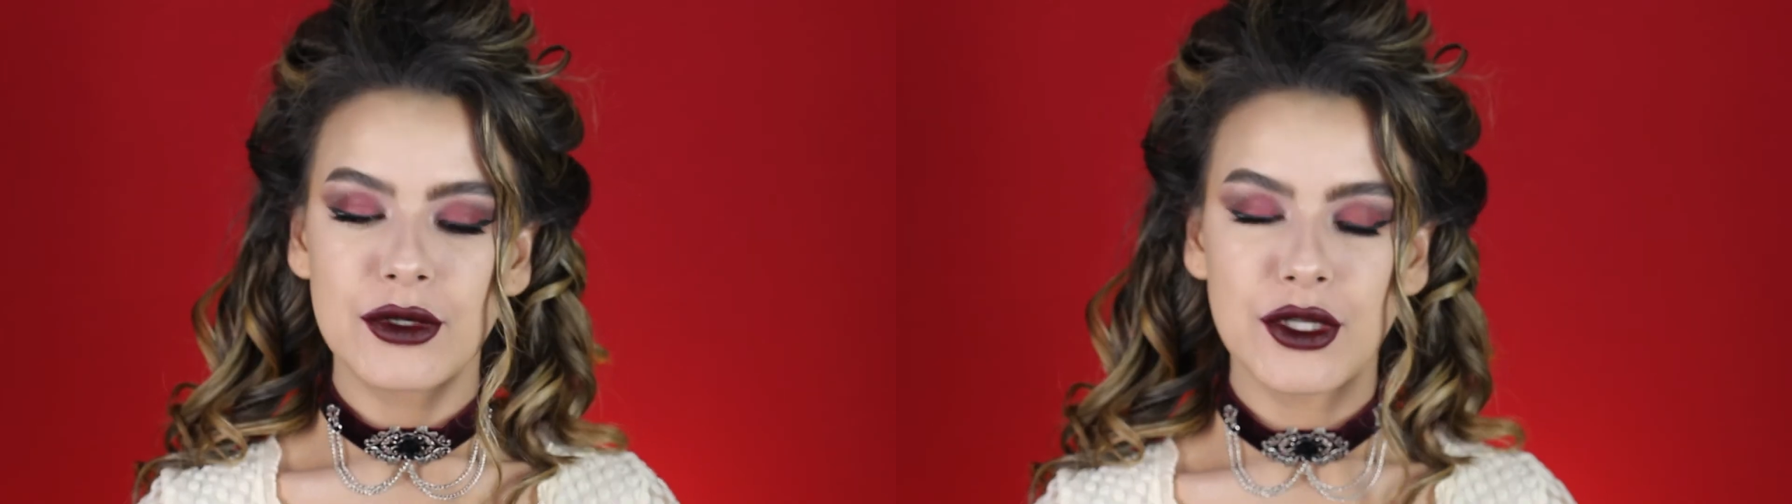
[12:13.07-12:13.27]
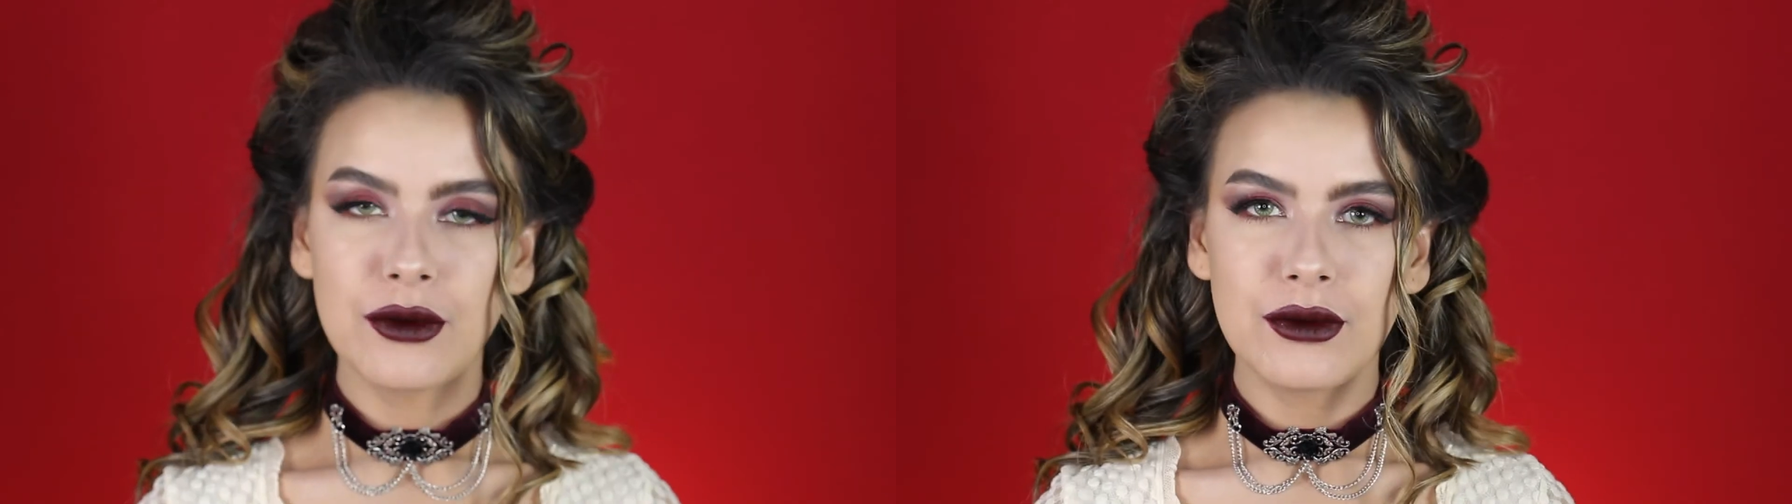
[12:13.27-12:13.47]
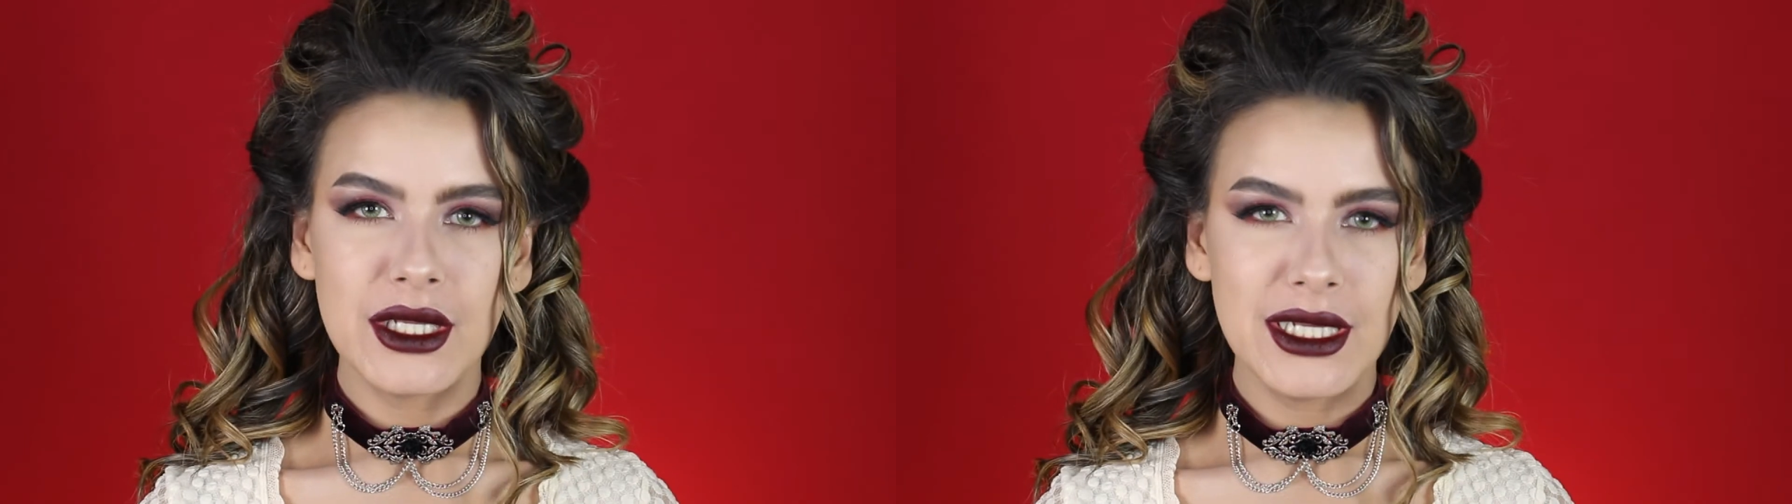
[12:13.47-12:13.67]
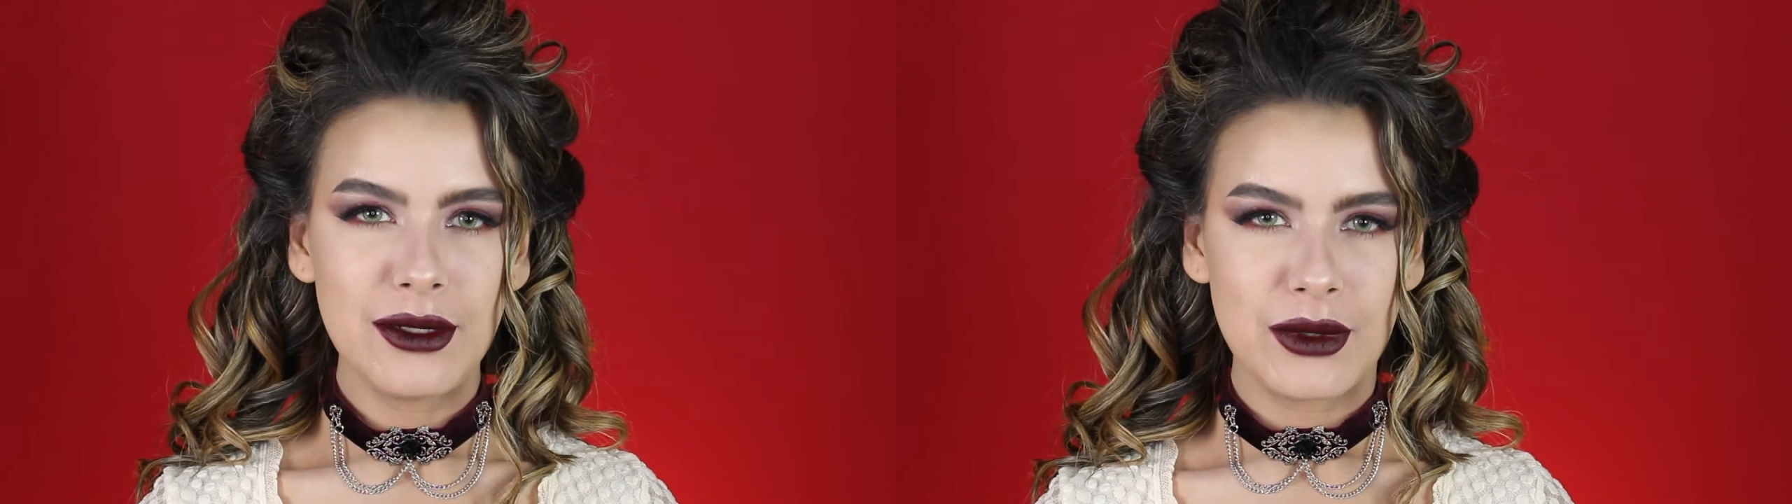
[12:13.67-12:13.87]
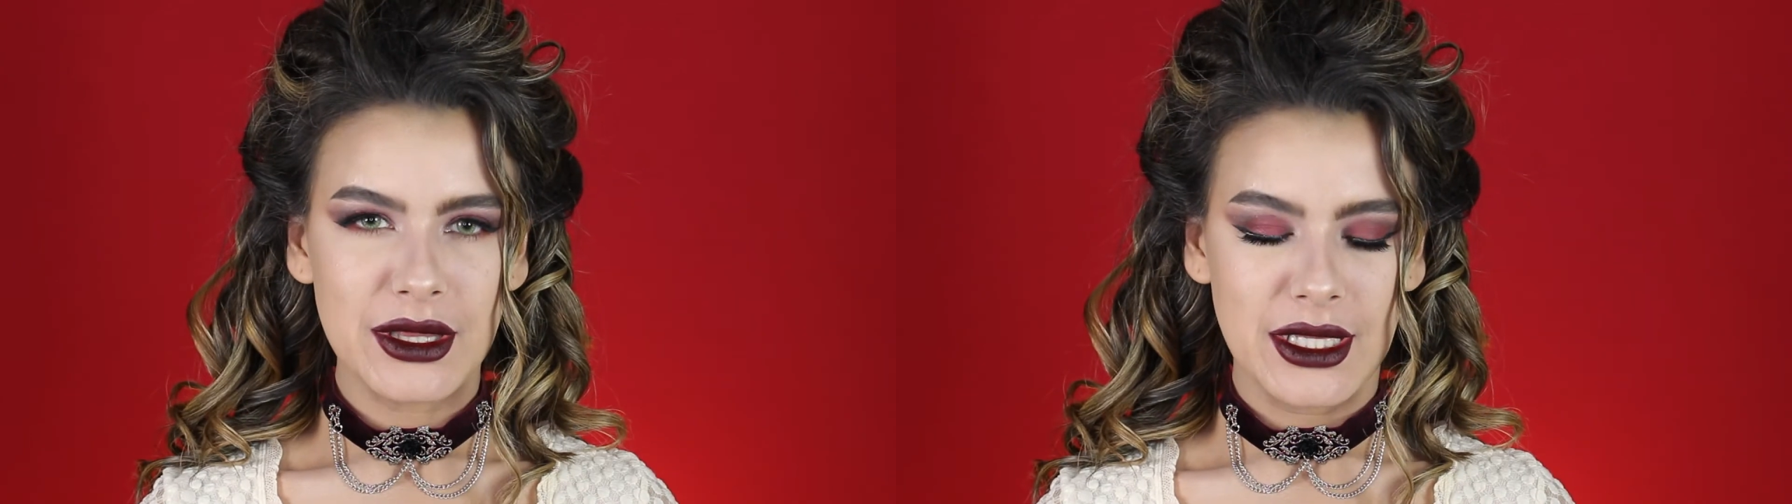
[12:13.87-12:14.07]
Don't
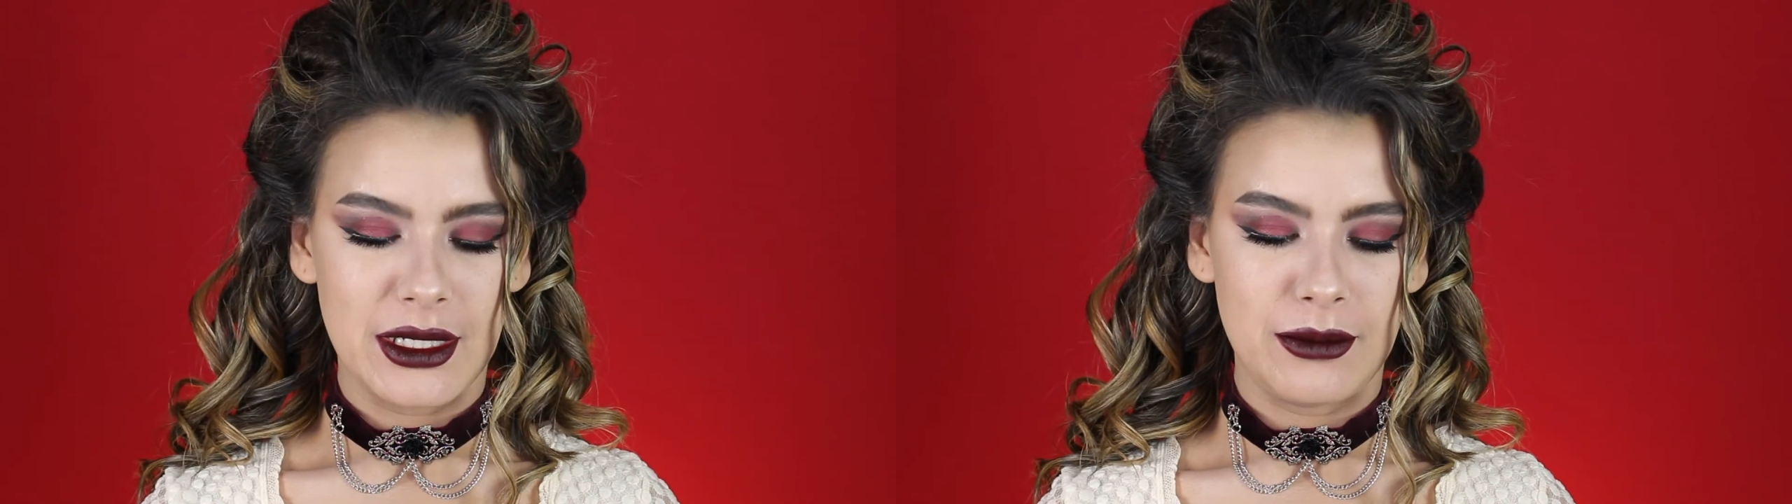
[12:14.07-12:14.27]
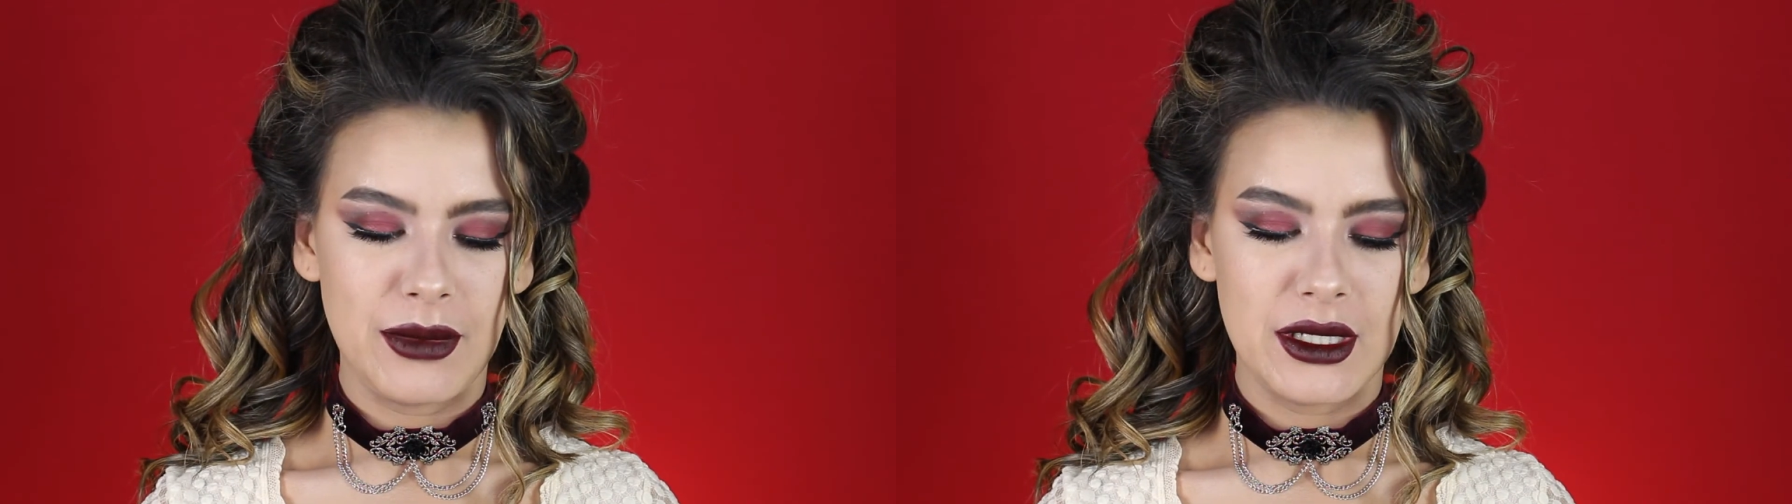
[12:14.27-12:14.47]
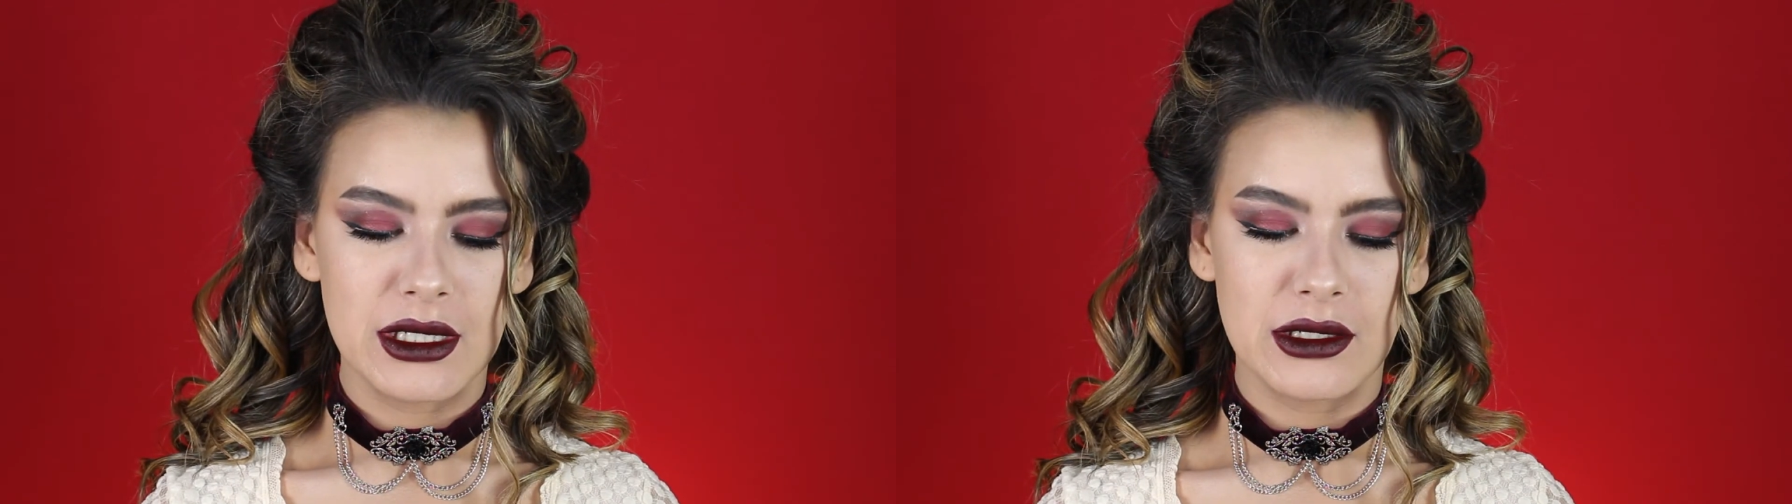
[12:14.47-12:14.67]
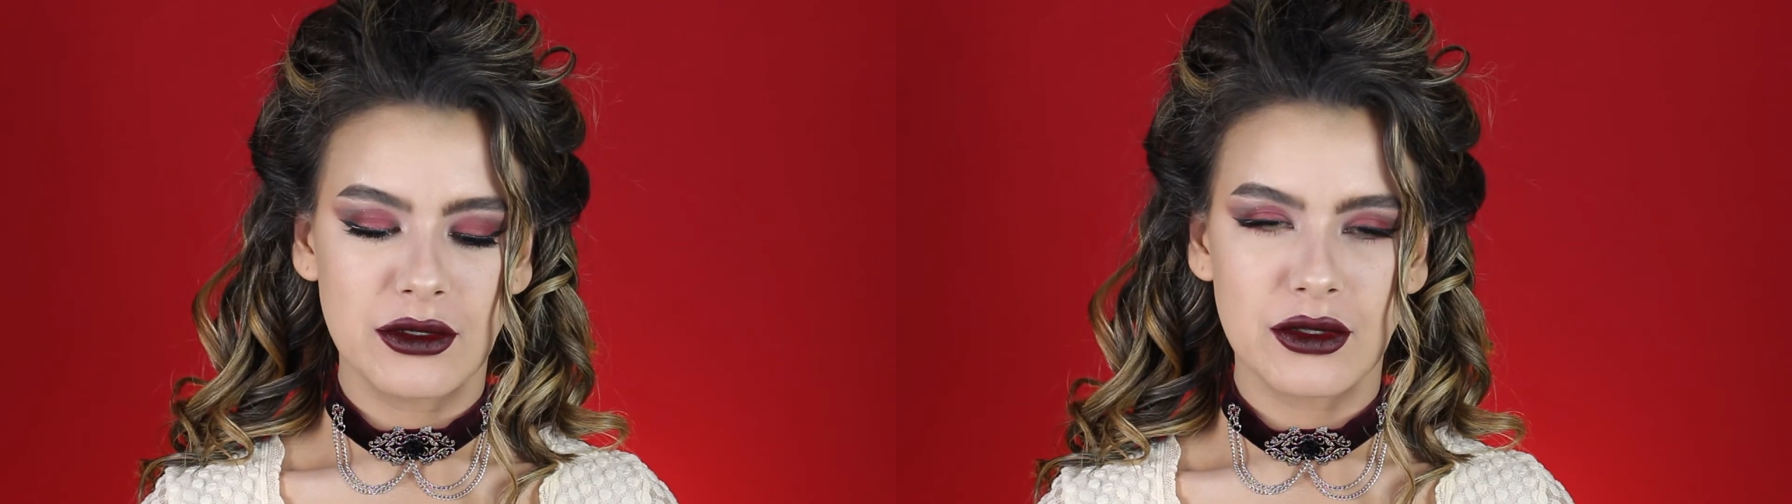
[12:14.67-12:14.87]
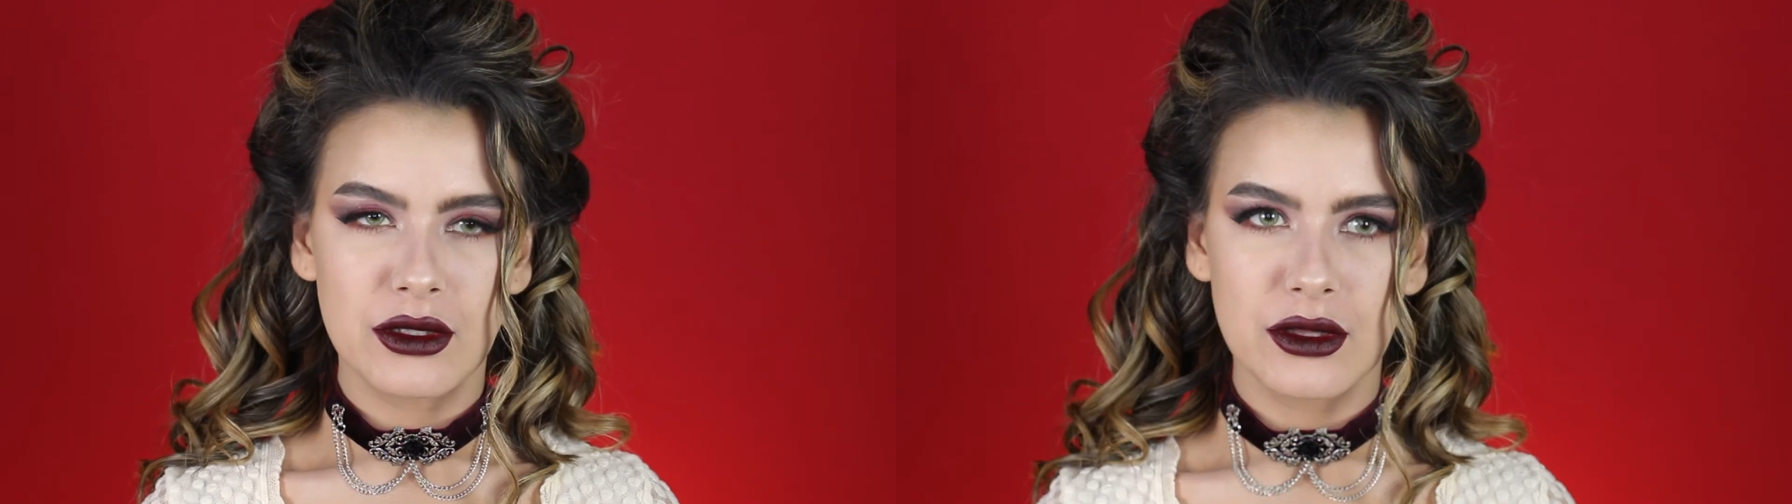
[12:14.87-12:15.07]
eat with them
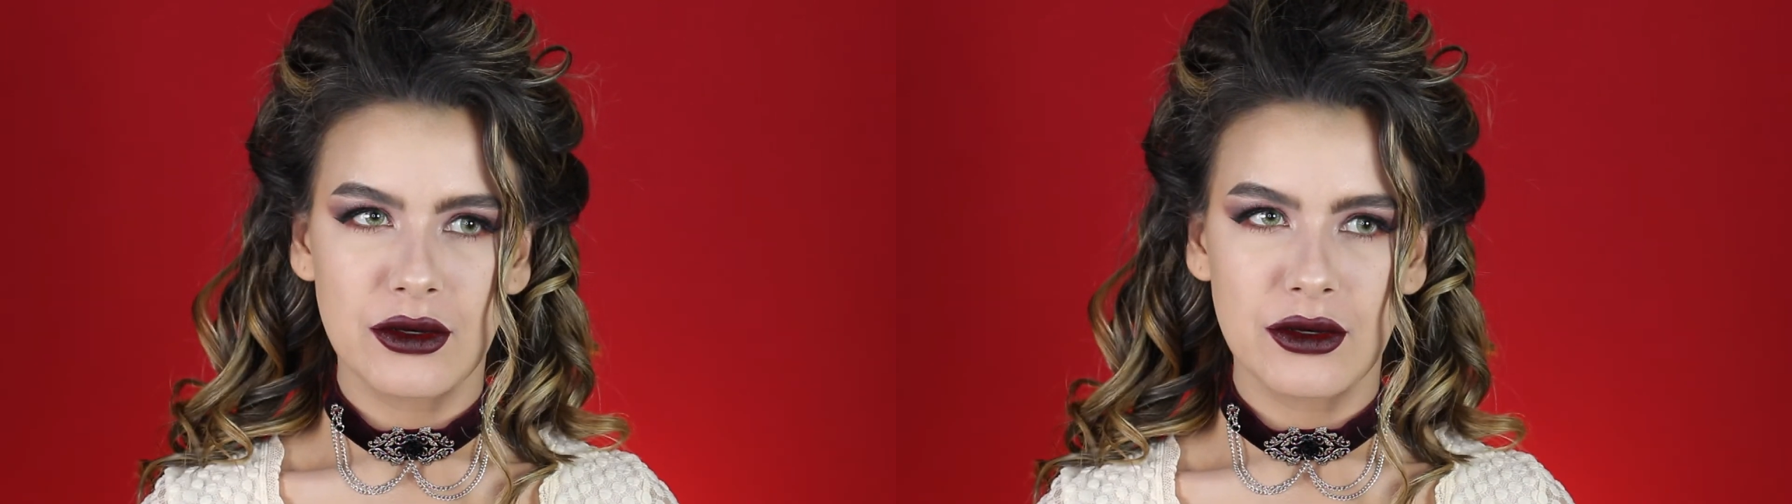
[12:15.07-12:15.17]
because